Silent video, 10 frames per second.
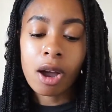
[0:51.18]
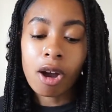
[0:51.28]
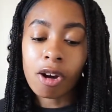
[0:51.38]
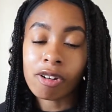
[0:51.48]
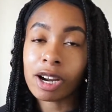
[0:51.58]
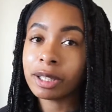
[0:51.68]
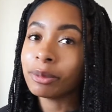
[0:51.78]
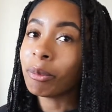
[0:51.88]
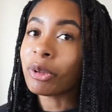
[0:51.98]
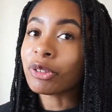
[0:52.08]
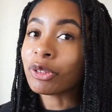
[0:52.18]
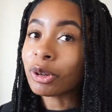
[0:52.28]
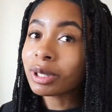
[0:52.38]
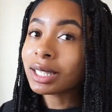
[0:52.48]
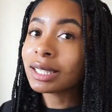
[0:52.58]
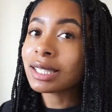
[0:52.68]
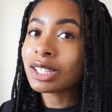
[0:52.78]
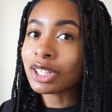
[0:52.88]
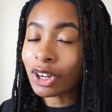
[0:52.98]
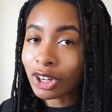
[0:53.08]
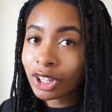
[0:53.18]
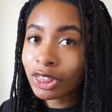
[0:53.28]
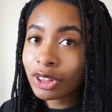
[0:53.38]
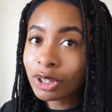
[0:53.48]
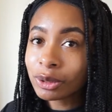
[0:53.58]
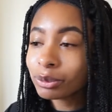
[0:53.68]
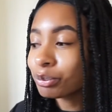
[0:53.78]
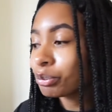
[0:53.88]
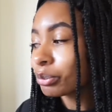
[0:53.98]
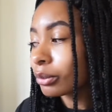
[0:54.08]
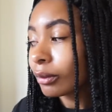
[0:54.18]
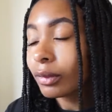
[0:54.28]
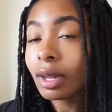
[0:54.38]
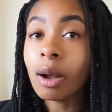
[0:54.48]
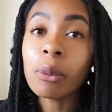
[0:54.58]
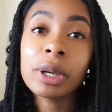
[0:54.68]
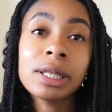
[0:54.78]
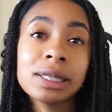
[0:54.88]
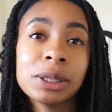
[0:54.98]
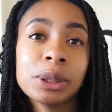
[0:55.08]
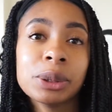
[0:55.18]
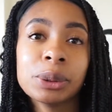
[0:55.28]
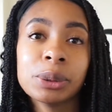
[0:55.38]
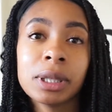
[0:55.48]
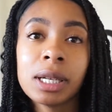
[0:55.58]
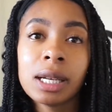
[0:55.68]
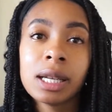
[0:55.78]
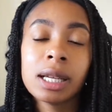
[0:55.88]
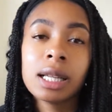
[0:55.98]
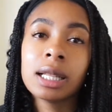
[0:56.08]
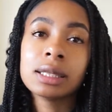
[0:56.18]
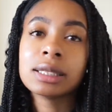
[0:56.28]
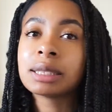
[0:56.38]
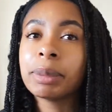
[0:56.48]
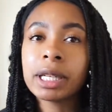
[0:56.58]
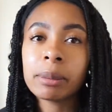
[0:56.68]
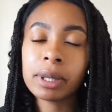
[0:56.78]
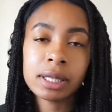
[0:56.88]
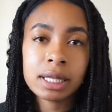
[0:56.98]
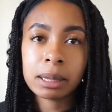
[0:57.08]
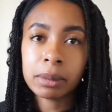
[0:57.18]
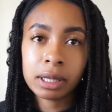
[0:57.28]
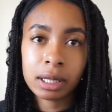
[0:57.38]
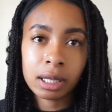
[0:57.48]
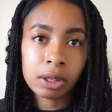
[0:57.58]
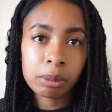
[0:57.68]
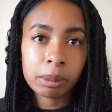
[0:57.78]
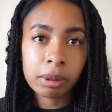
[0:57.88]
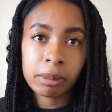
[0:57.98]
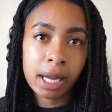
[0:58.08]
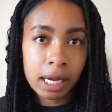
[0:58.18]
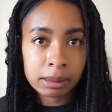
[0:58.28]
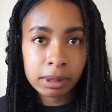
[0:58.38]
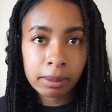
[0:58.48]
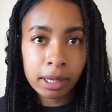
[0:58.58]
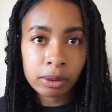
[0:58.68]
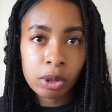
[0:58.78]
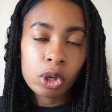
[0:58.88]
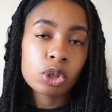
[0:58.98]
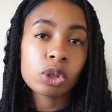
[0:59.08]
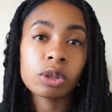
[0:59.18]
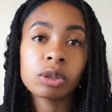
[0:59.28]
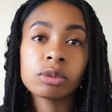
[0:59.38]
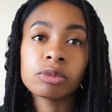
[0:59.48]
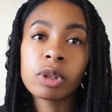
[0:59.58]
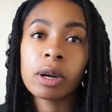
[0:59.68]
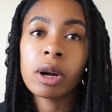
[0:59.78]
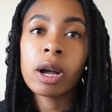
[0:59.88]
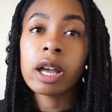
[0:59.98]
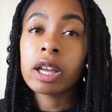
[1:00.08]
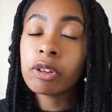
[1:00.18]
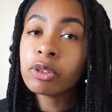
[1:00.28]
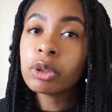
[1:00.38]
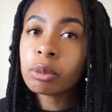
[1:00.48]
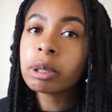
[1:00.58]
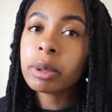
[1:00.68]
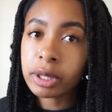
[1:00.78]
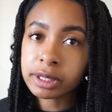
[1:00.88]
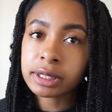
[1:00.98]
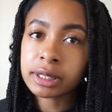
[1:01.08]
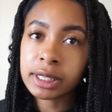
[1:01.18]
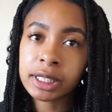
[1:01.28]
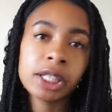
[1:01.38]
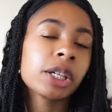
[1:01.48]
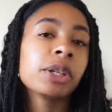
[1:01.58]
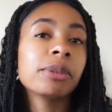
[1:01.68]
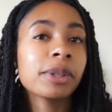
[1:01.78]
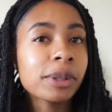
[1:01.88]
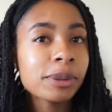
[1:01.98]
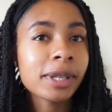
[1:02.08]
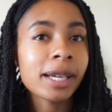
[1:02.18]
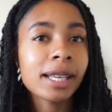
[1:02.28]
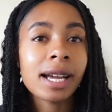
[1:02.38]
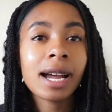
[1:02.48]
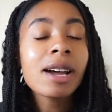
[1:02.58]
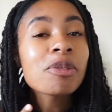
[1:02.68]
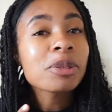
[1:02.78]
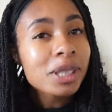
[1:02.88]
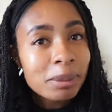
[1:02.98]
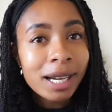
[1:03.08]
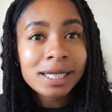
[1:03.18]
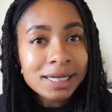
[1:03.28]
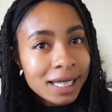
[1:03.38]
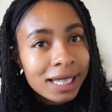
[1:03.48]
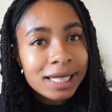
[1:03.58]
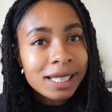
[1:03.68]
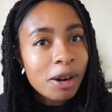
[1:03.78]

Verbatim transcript: Alright, before we get started though, I wanted to speak upon something that other people have been asking me about. So if you know me personally, you know that I have really bad skin,